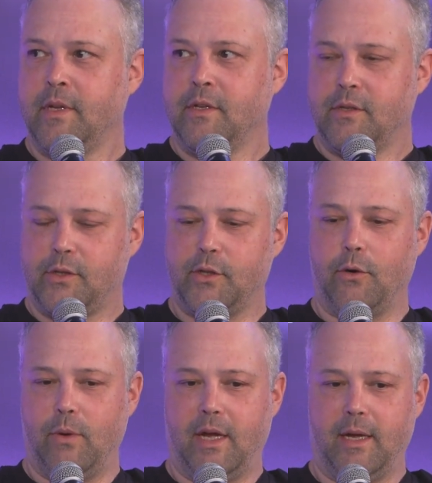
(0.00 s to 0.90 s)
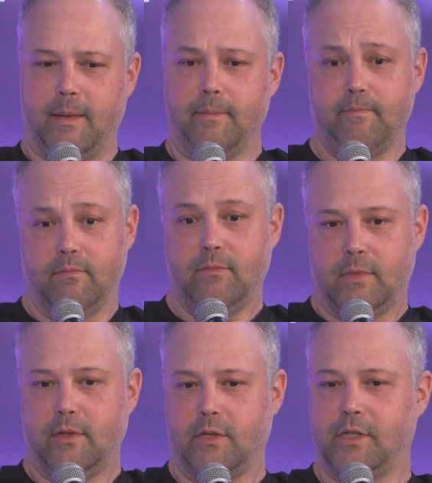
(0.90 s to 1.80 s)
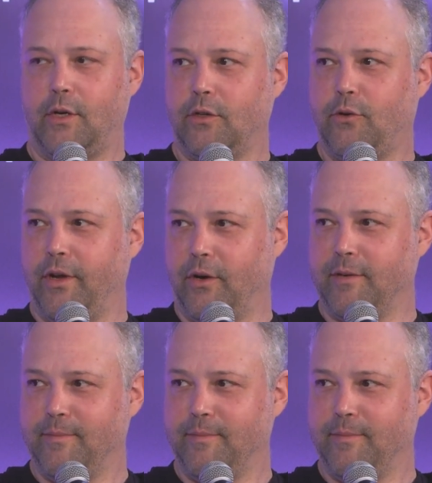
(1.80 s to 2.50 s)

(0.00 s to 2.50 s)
So there's a lot going on.